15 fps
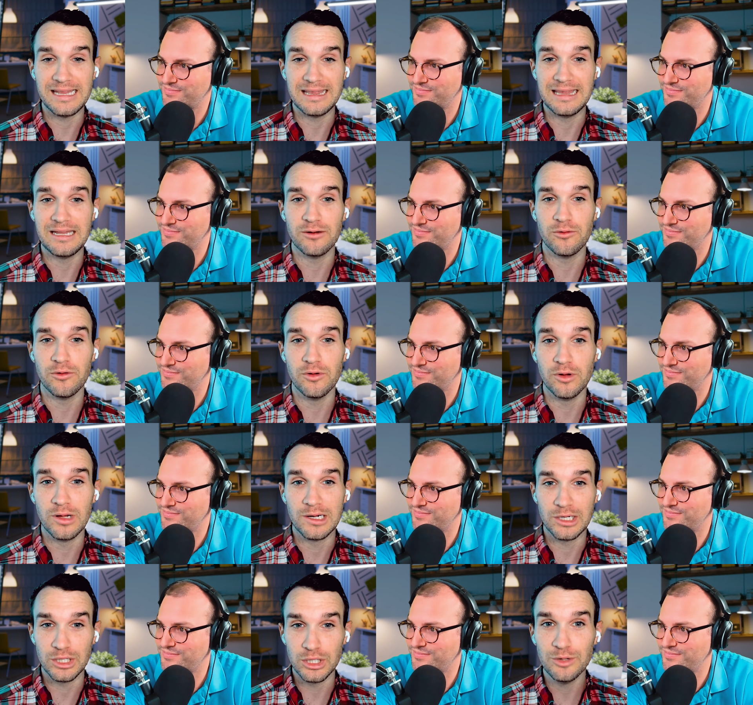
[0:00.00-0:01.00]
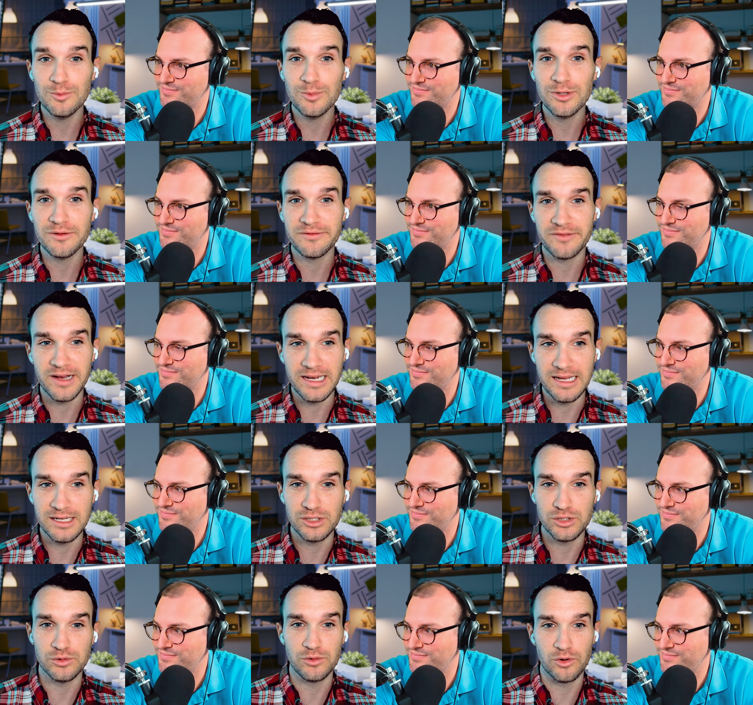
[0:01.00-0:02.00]
Speaker 1: literal global
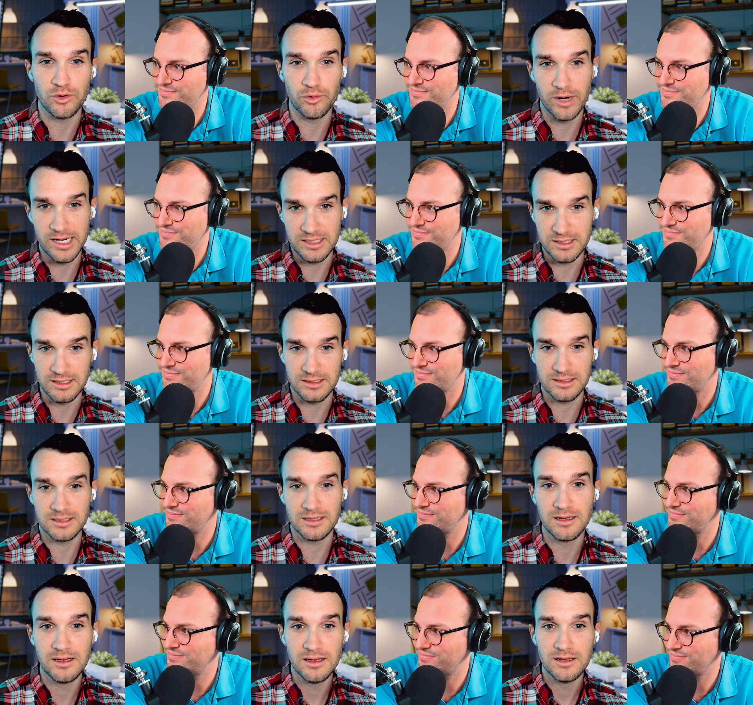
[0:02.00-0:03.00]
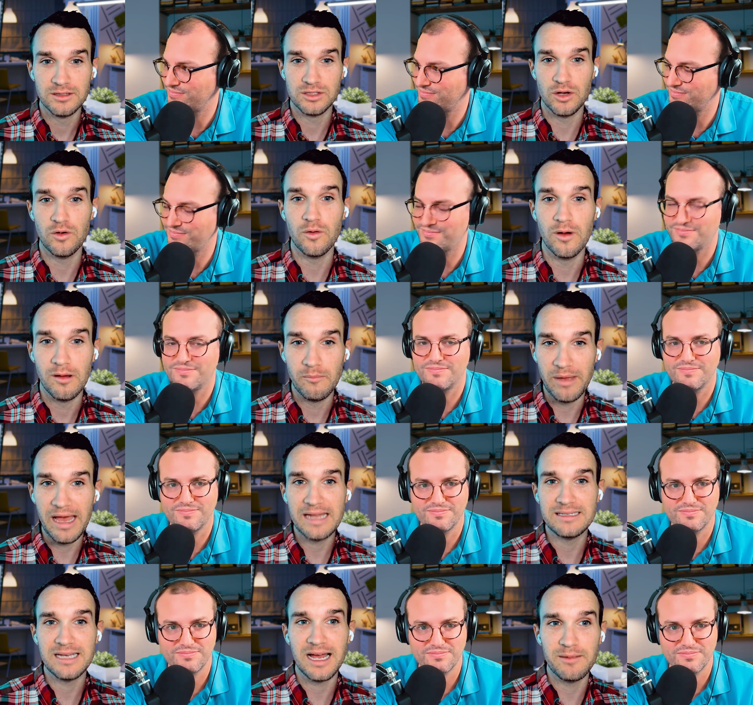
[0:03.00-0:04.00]
financial crisis. So
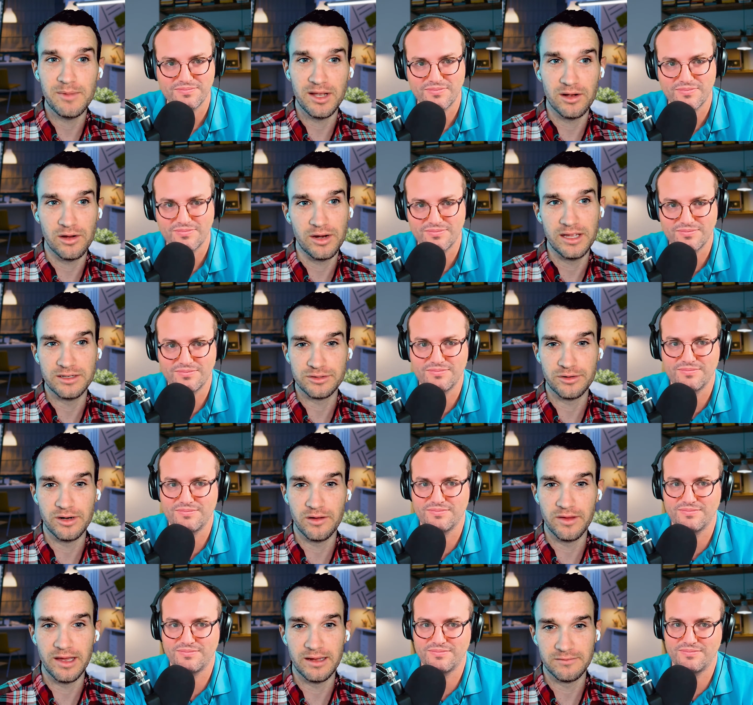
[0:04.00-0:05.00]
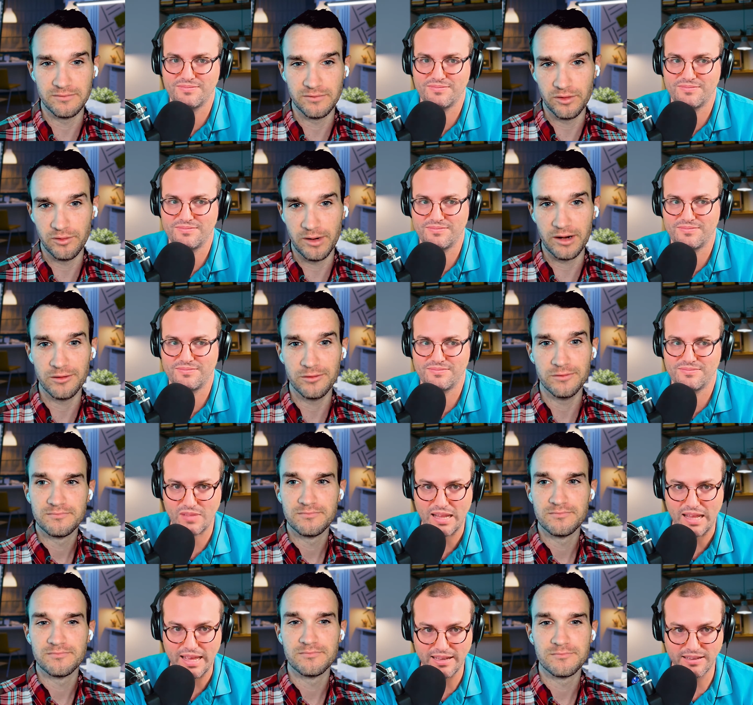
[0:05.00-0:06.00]
bad timing on entry on that, for the record.
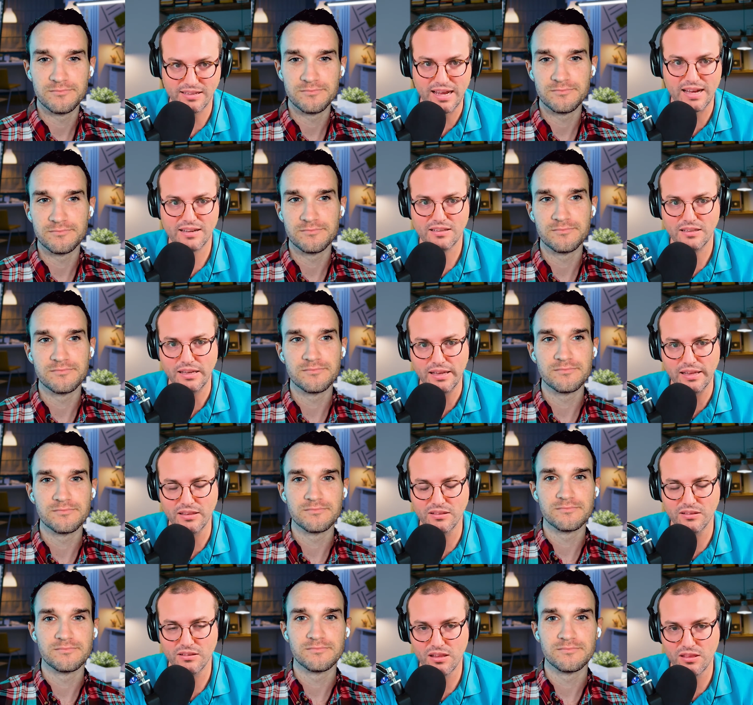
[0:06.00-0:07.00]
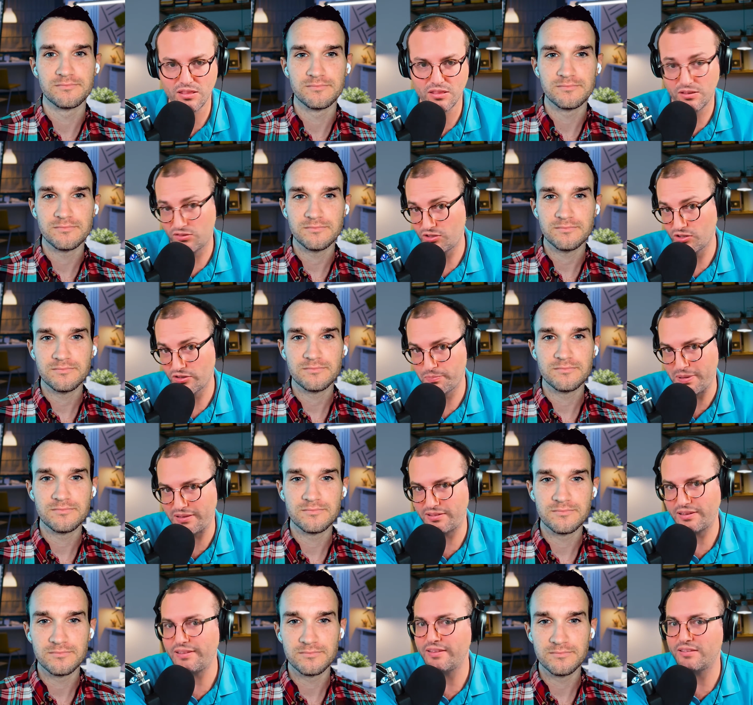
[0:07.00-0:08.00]
Speaker 2: Exactly. And, and this, so
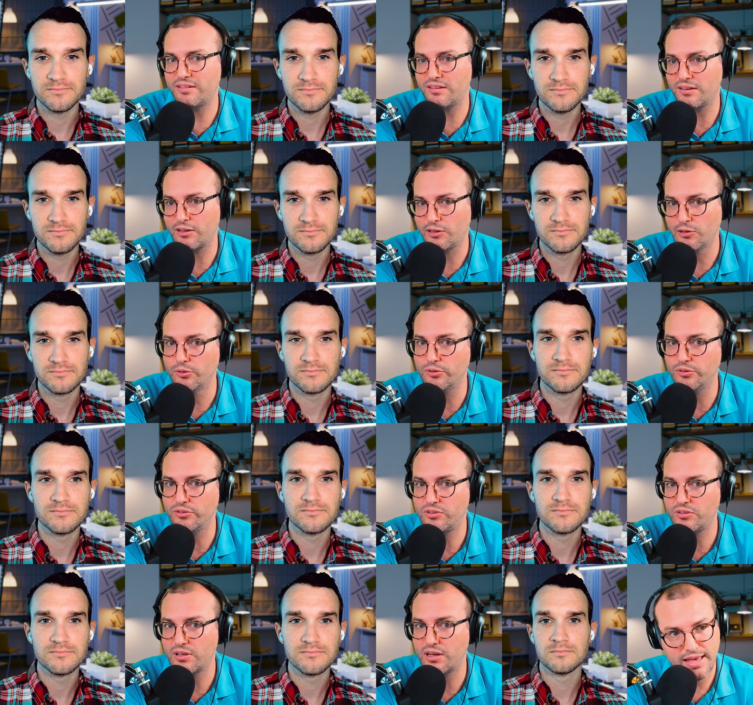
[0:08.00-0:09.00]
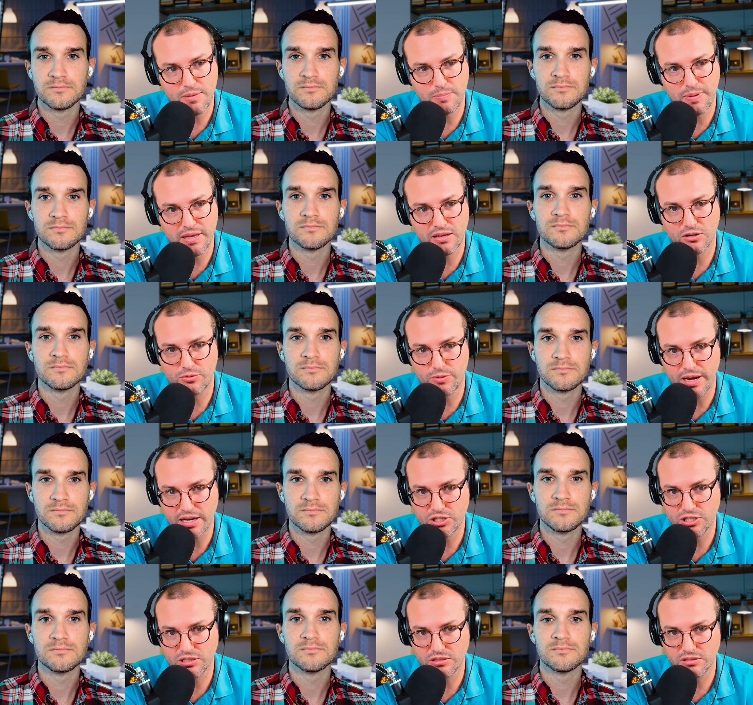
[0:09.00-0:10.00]
basically this includes a big
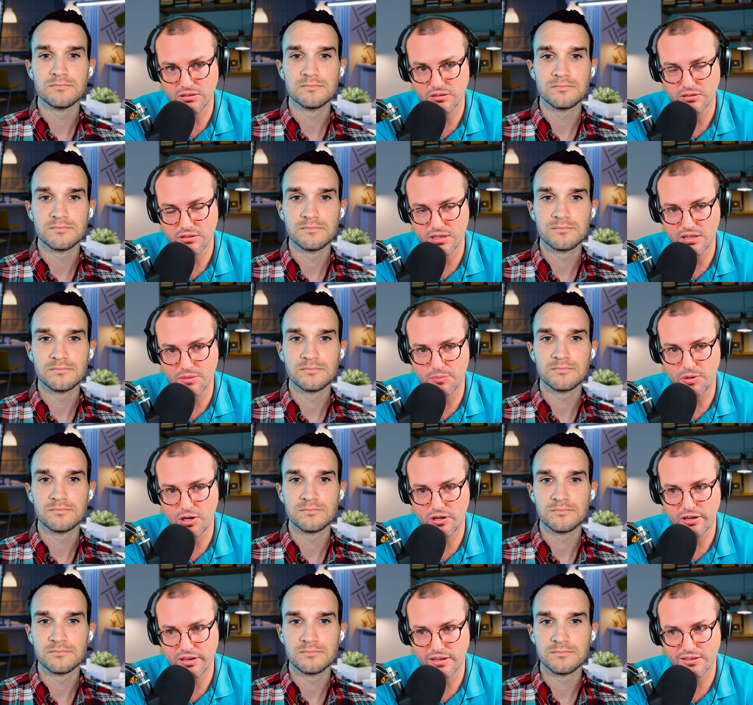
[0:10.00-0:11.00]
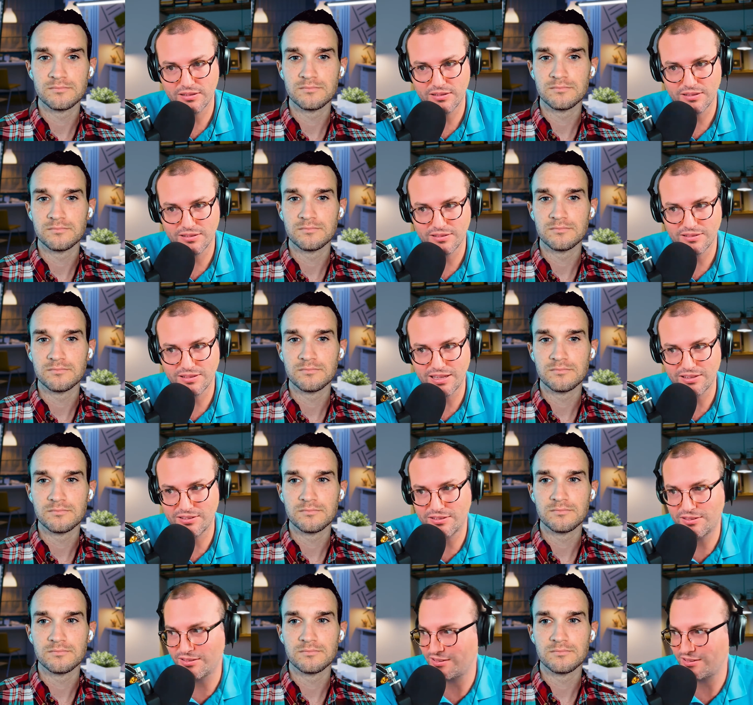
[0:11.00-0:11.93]
correction in the market. That's